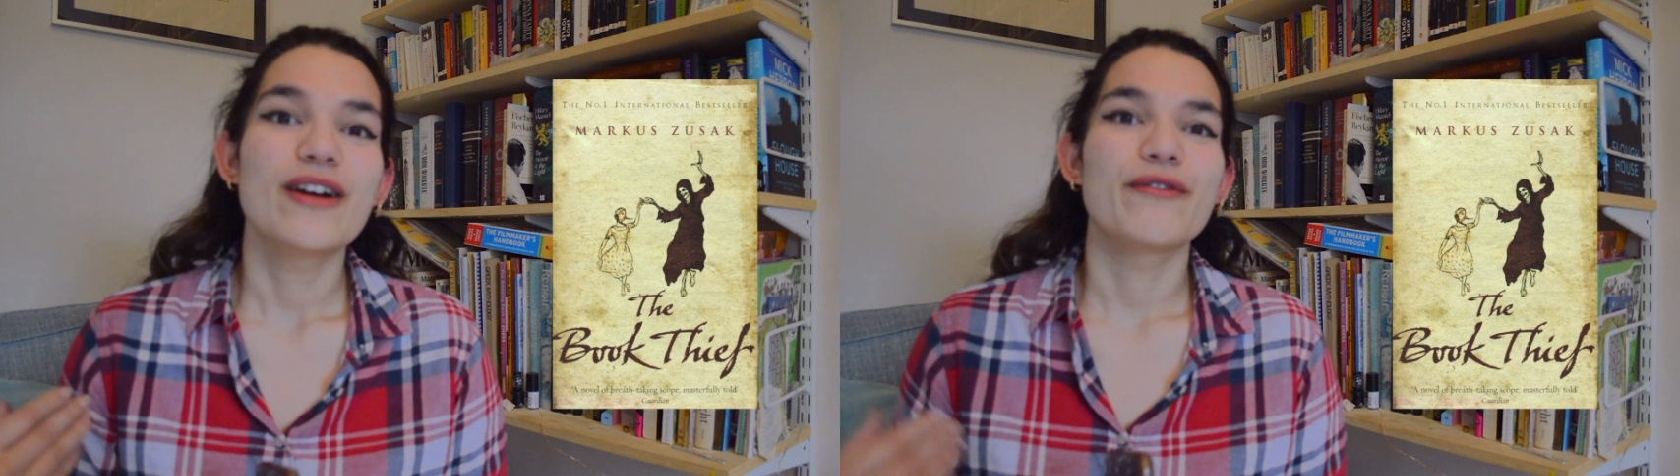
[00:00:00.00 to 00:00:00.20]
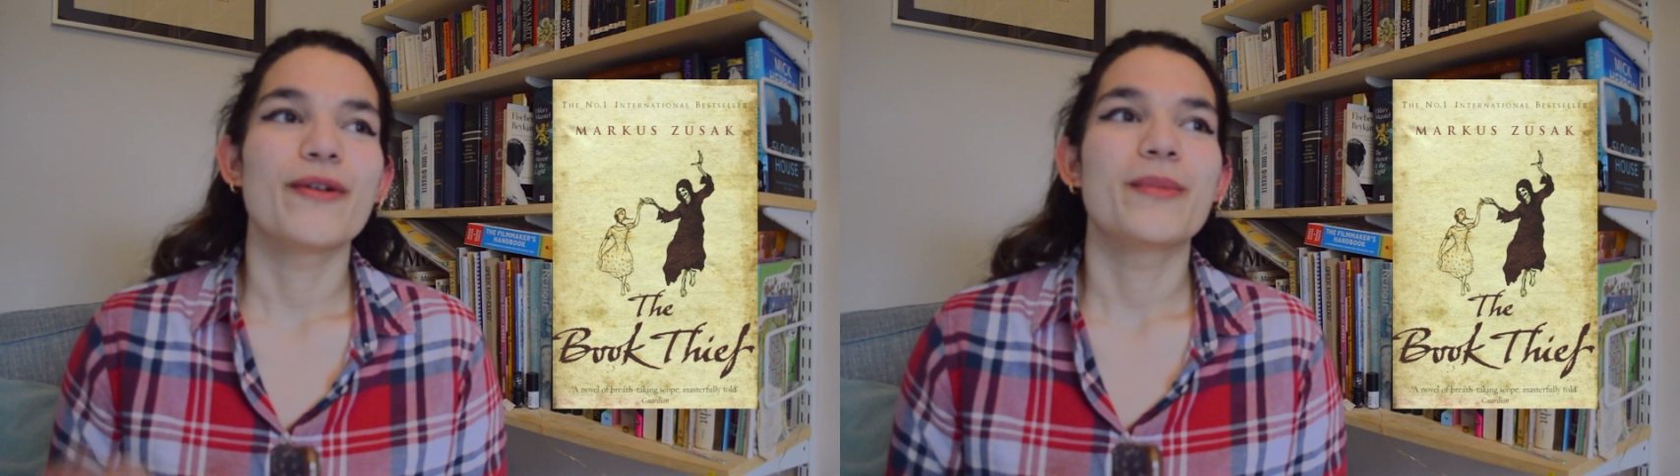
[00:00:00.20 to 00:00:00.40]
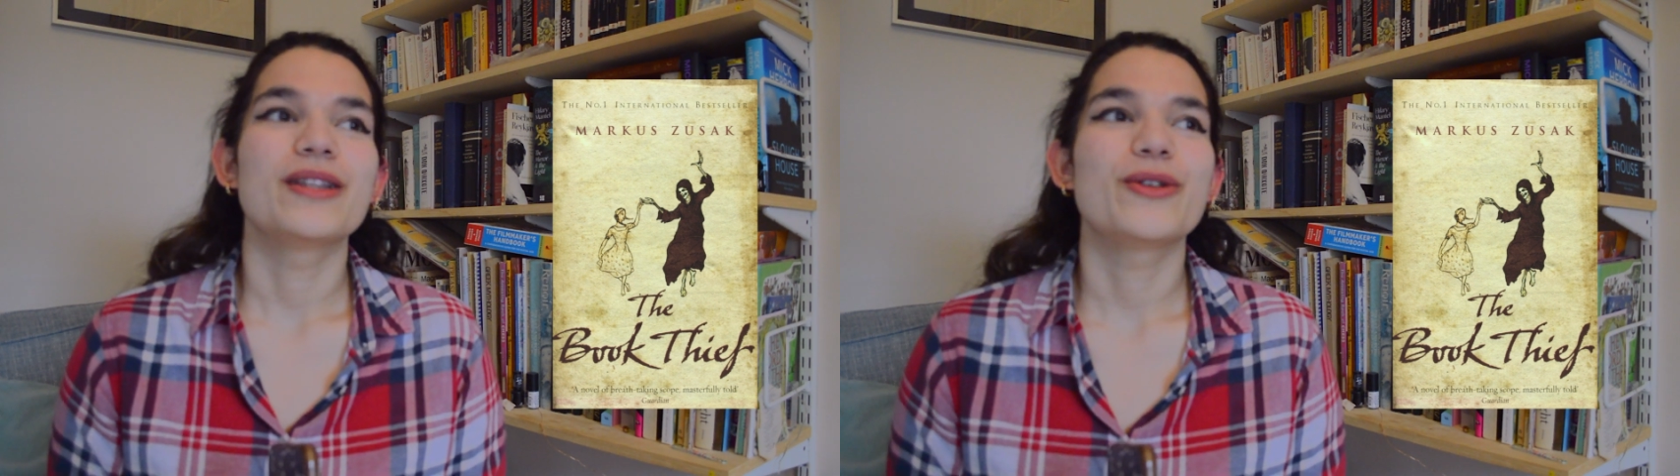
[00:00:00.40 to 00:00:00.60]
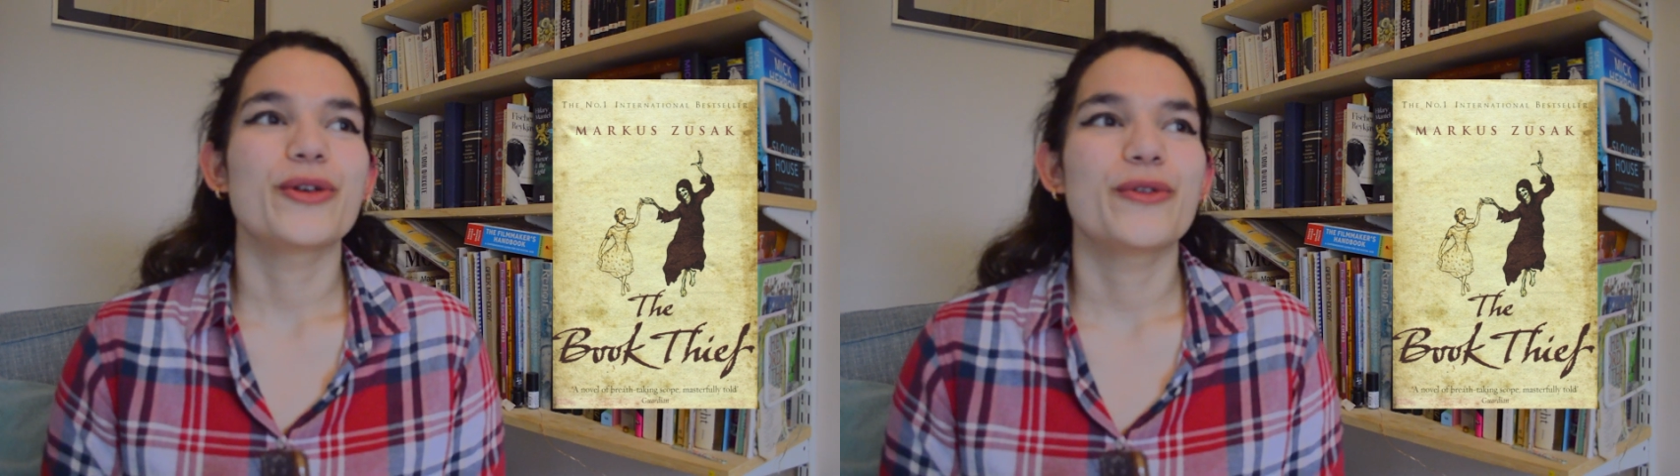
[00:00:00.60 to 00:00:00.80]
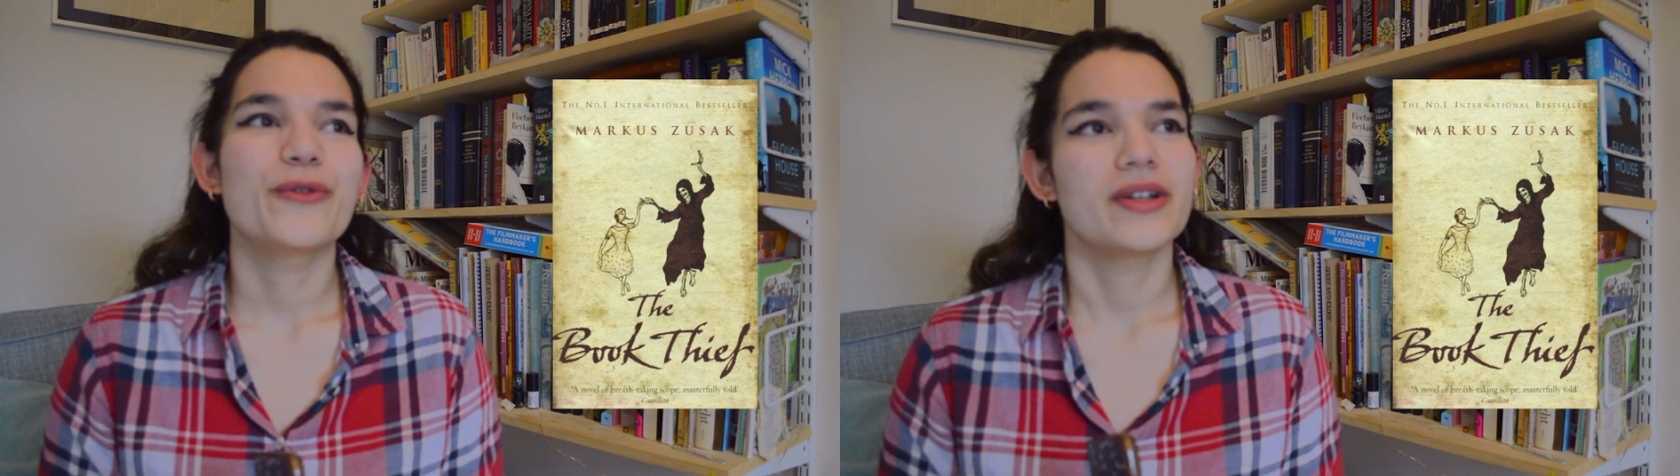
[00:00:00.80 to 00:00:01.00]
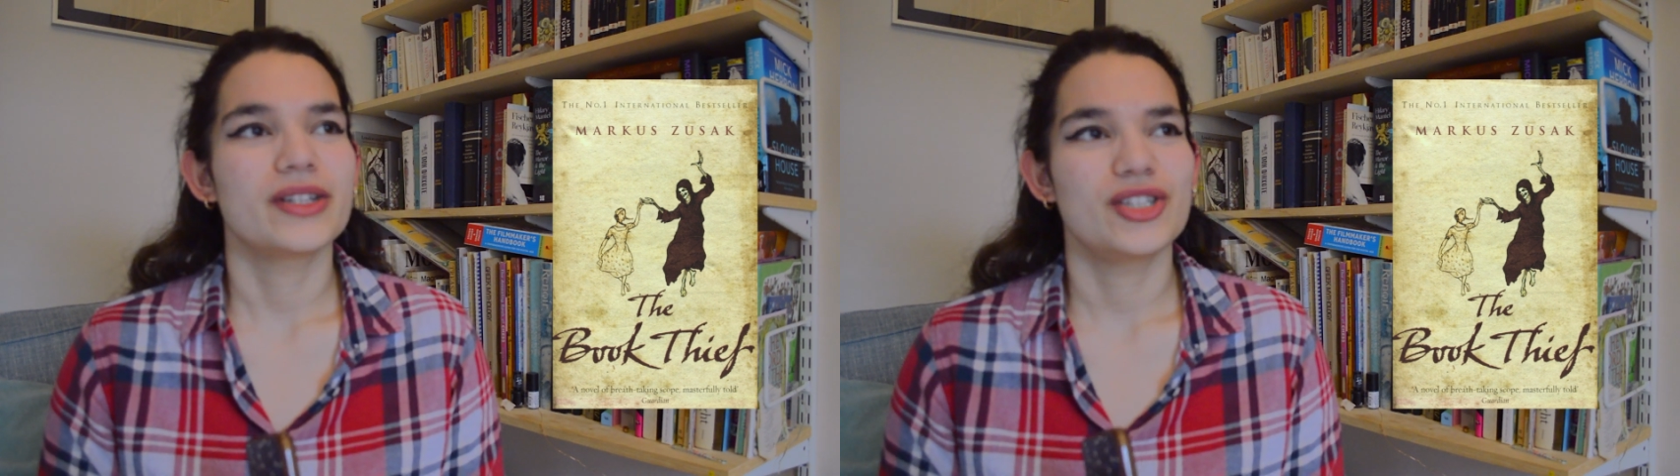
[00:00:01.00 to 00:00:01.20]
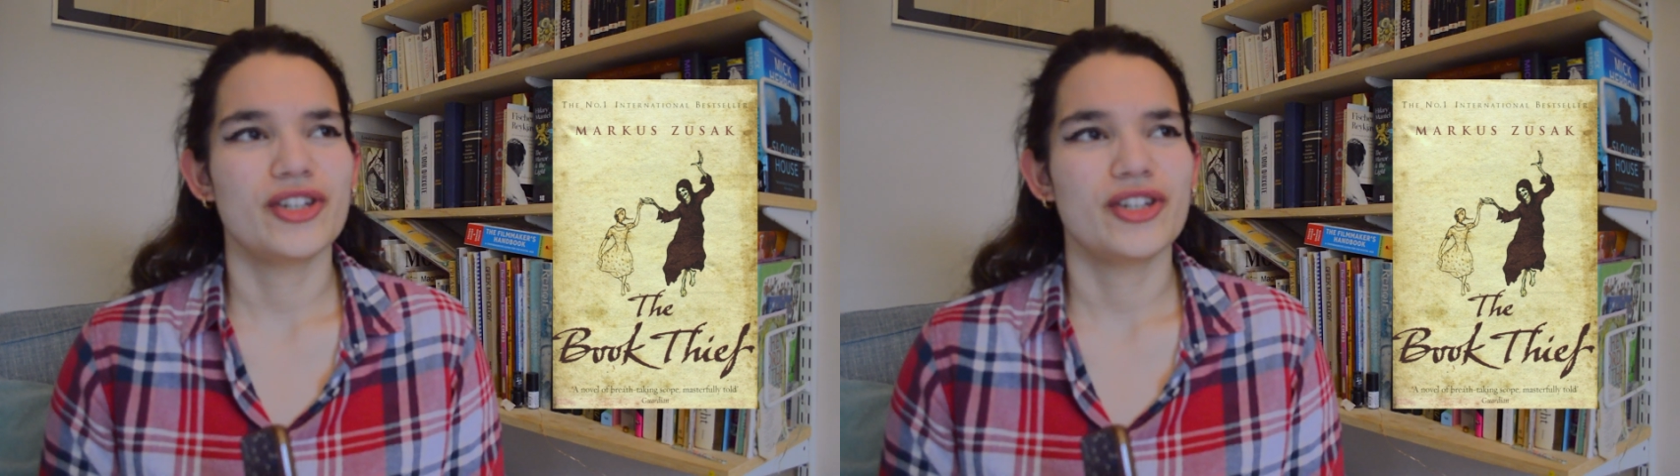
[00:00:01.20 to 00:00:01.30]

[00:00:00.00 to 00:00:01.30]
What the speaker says: from a lot of Nazi